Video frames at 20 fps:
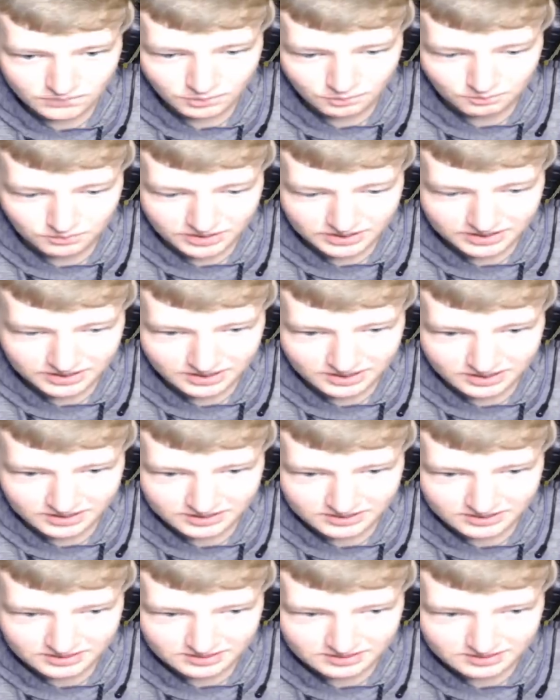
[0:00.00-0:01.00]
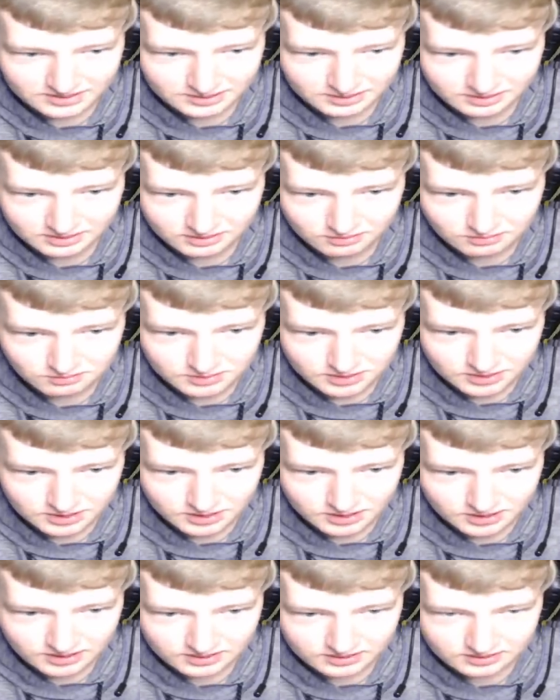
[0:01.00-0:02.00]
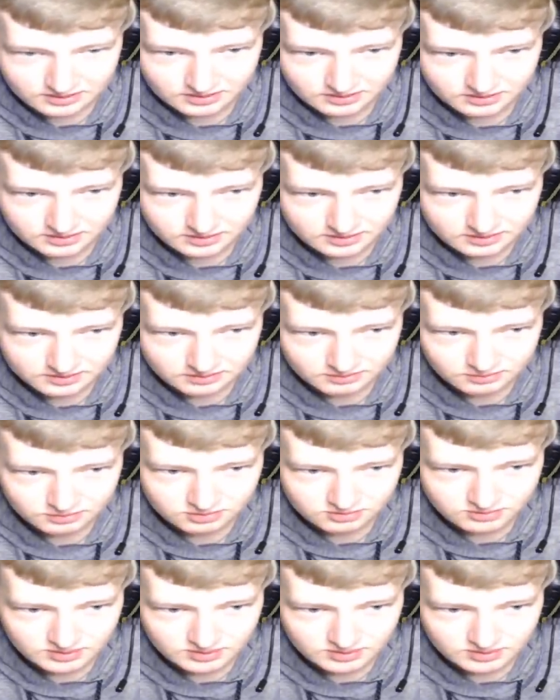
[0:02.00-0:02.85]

Oh my god. I'm dead. Oh my god. Where's